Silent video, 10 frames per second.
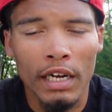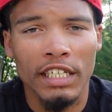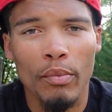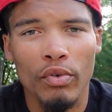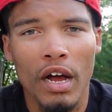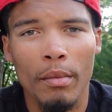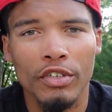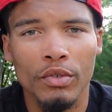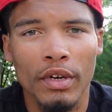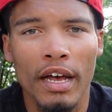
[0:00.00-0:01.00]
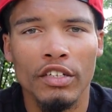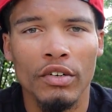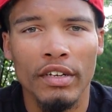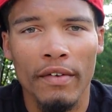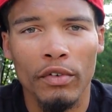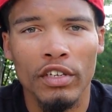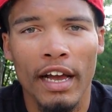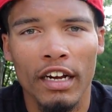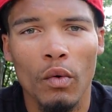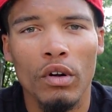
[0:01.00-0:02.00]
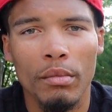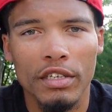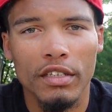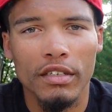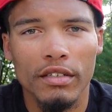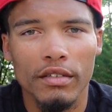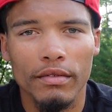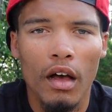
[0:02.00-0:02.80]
because I promise you guys are definitely not going to want to miss this.